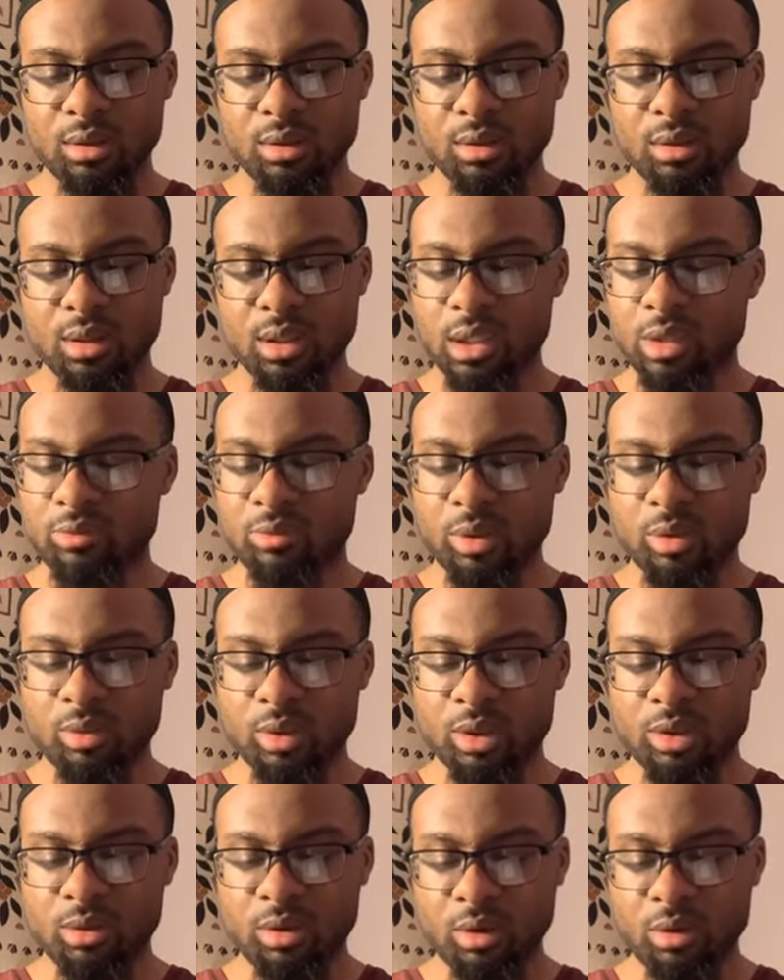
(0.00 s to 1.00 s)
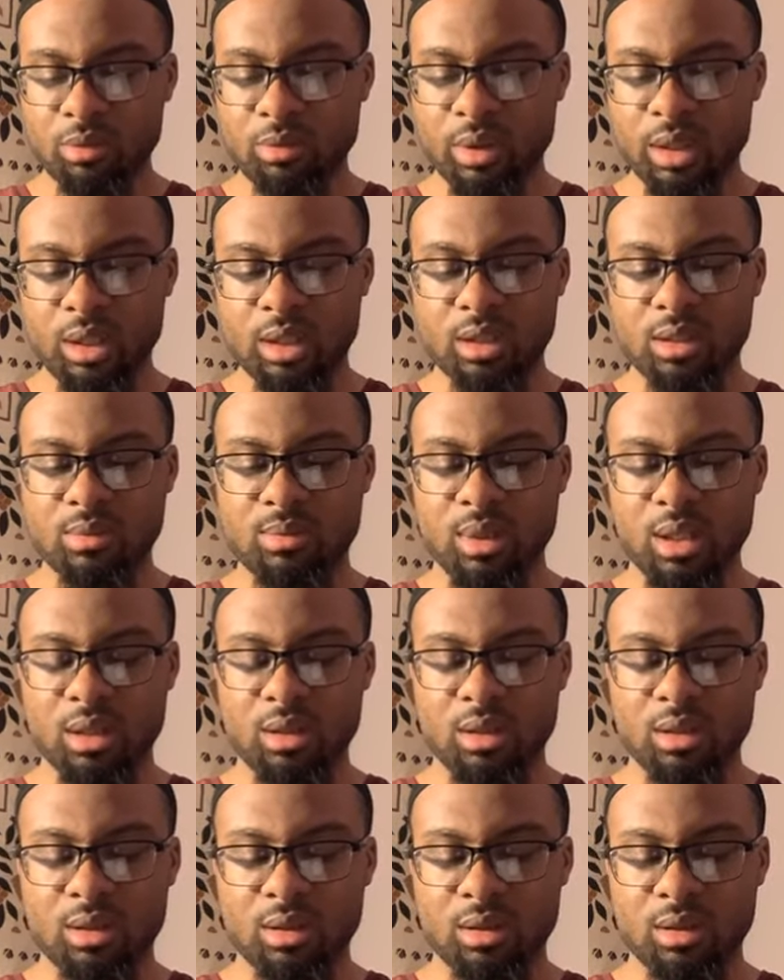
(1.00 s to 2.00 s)
Give me what you owe me, he
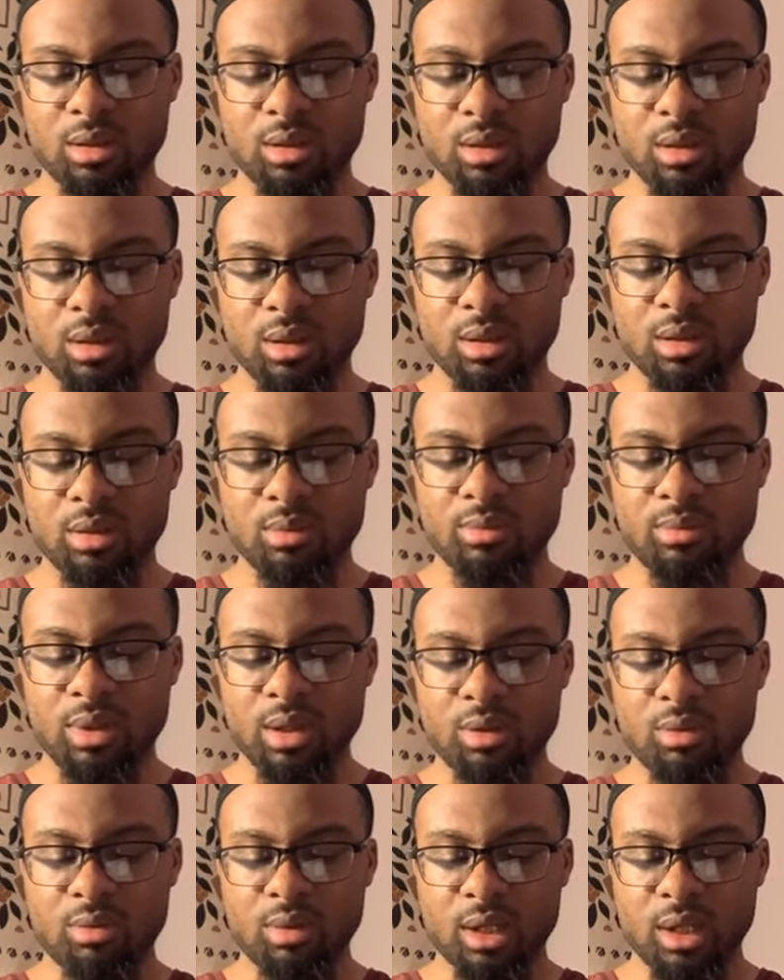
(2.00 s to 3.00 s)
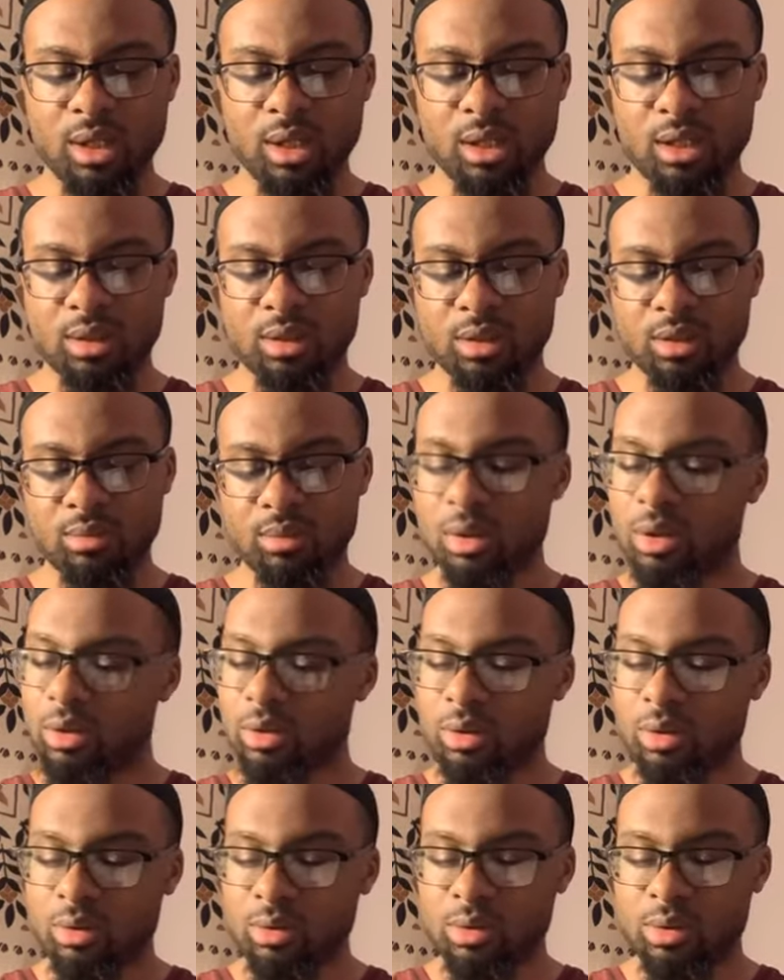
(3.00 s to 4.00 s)
demanded. Banu Hashim are
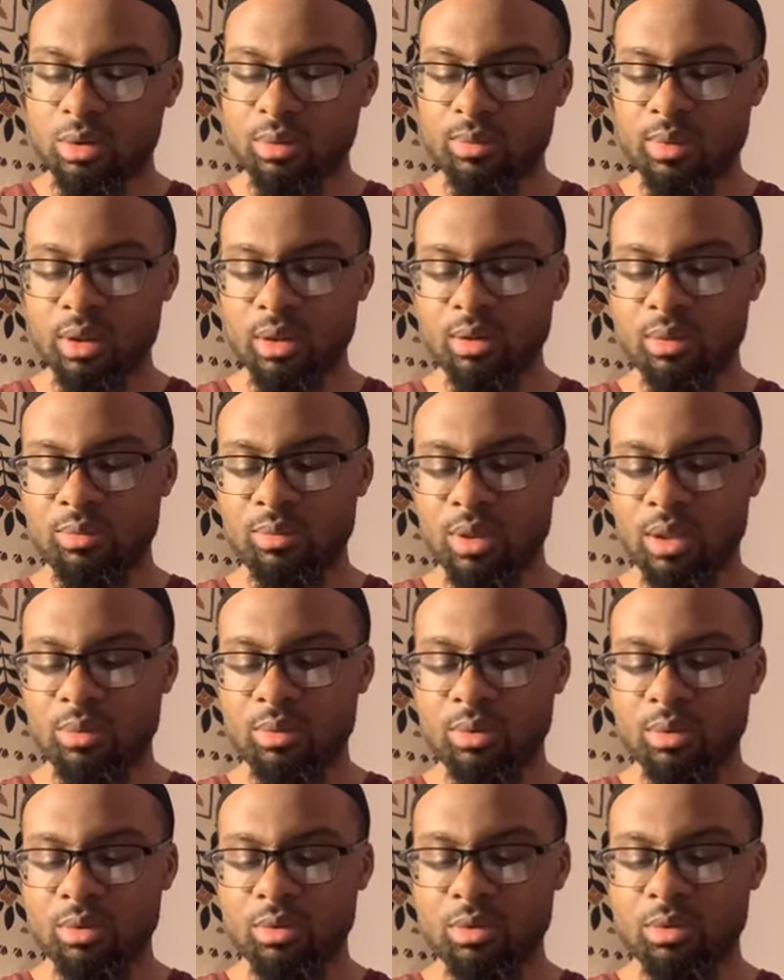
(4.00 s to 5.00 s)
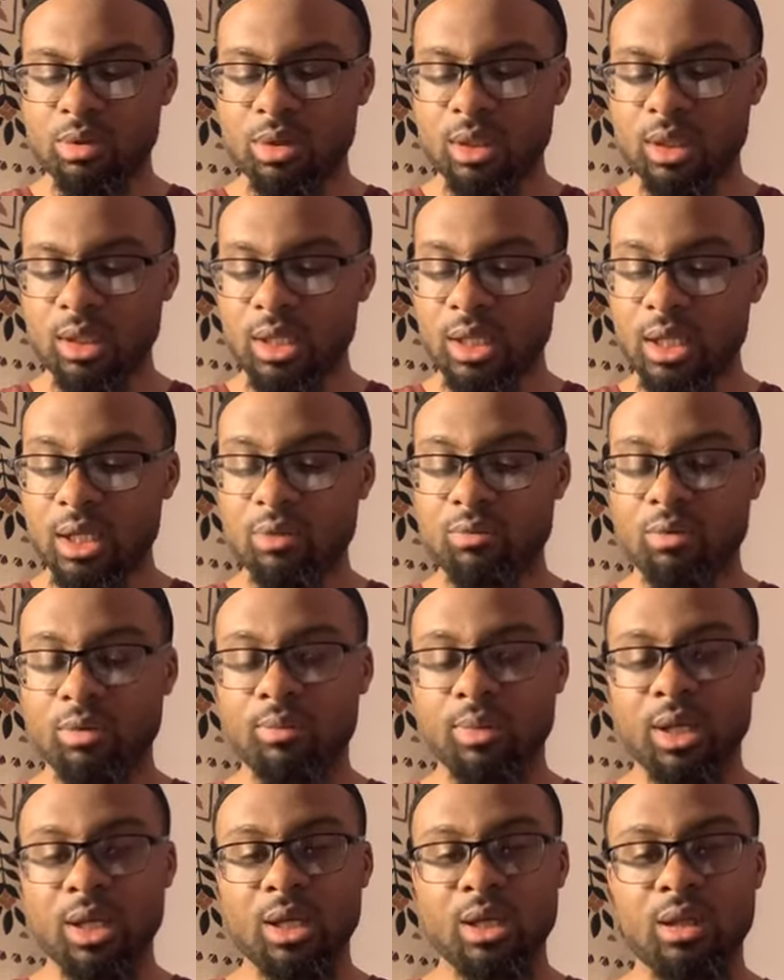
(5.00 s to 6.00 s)
known to be people who delay
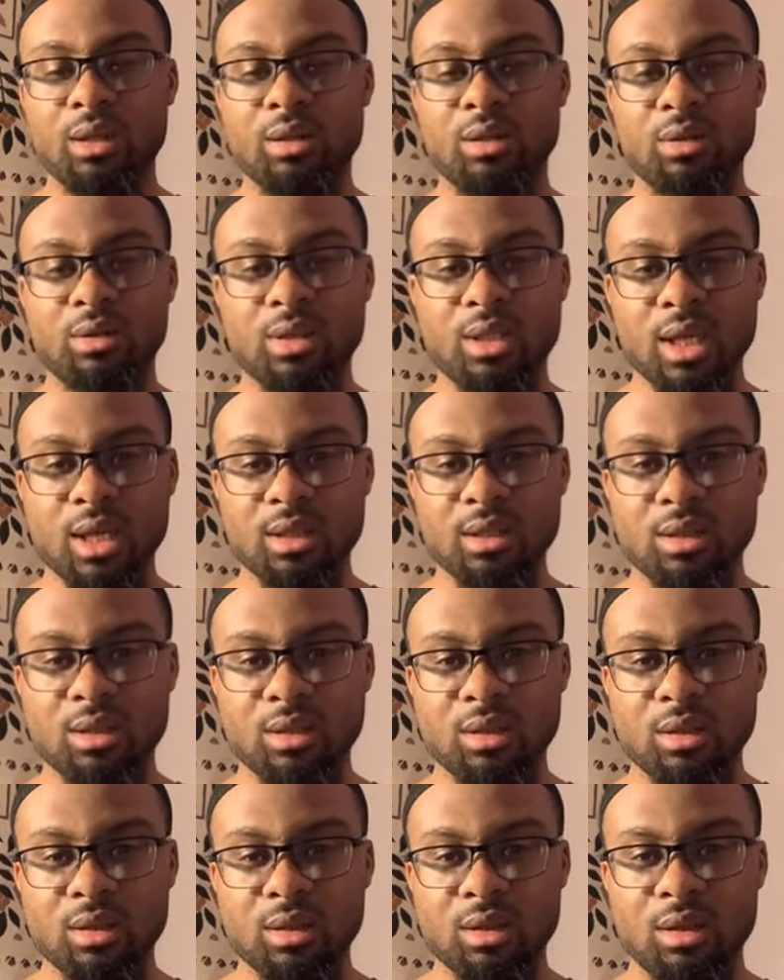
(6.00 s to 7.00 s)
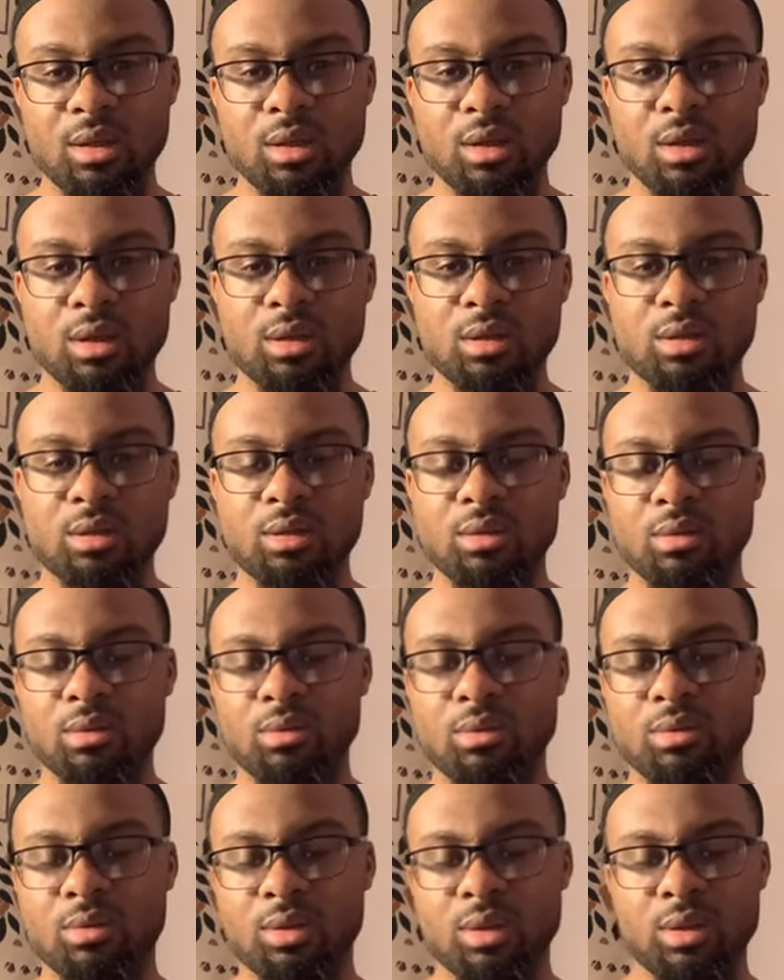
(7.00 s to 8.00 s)
repaying their debts. And
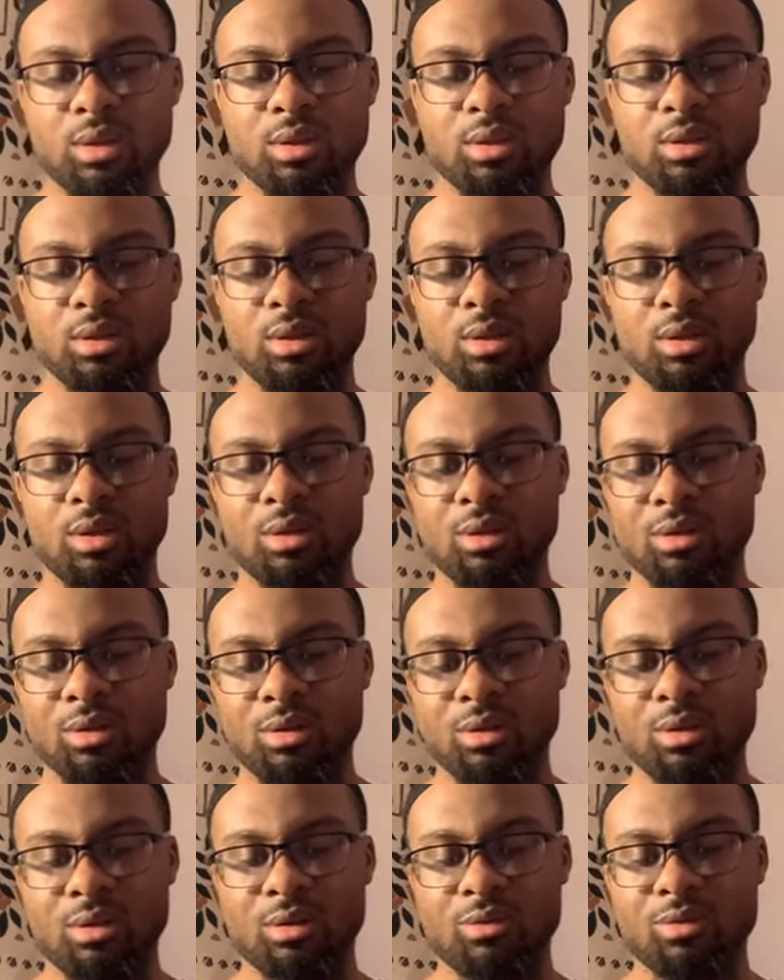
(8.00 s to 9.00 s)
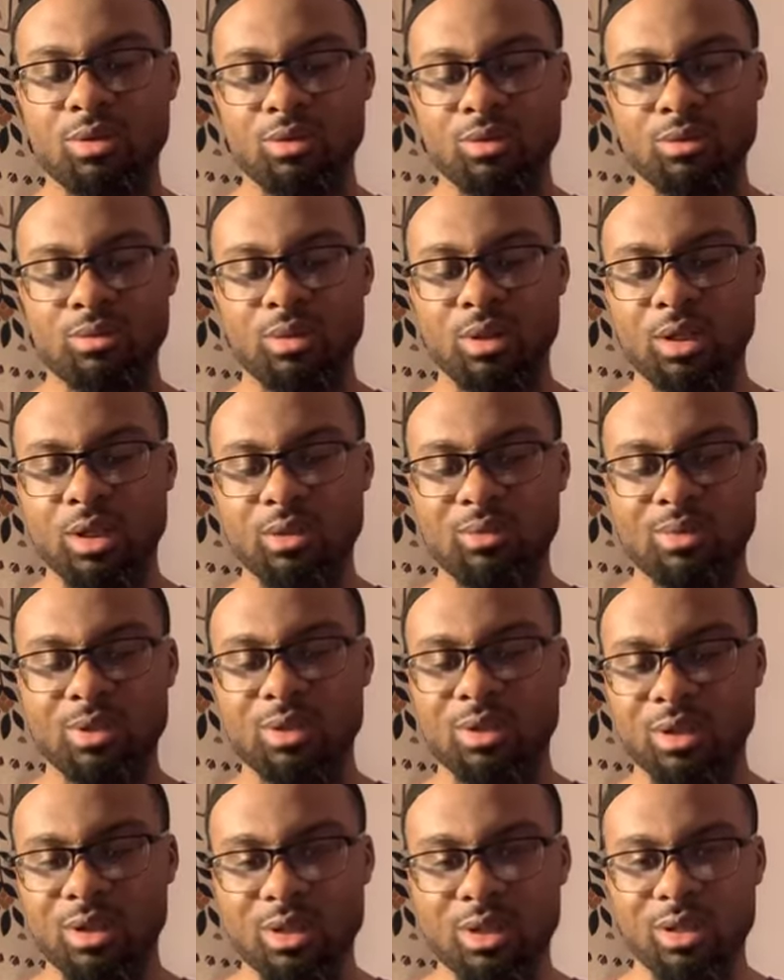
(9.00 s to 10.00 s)
so this individual became a
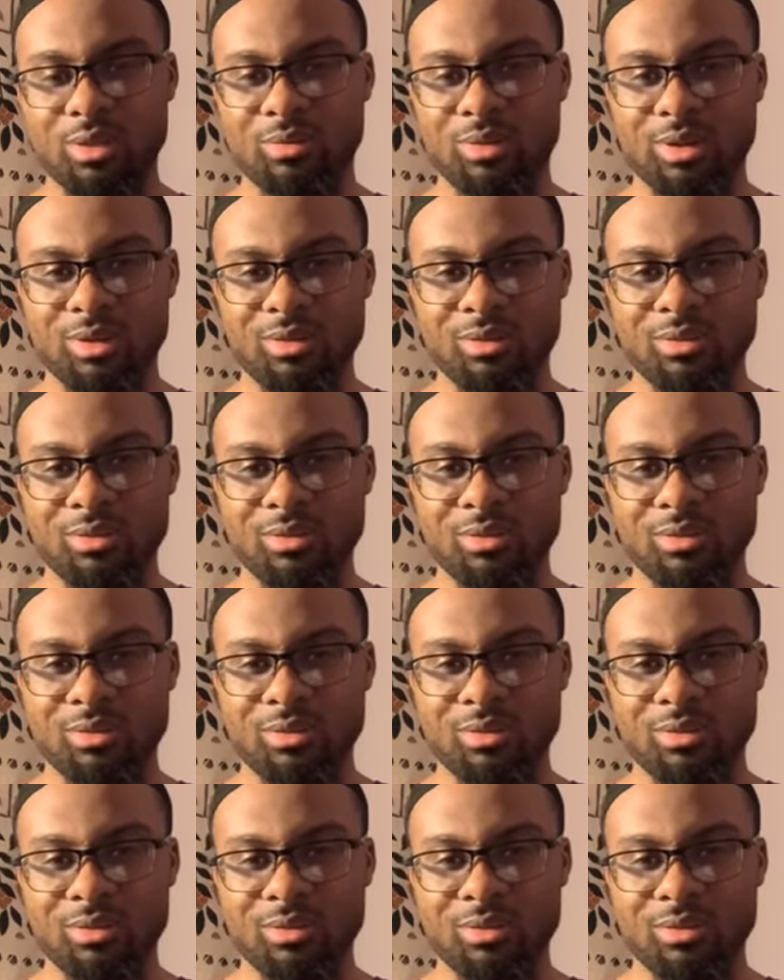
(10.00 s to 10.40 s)
Sahabi.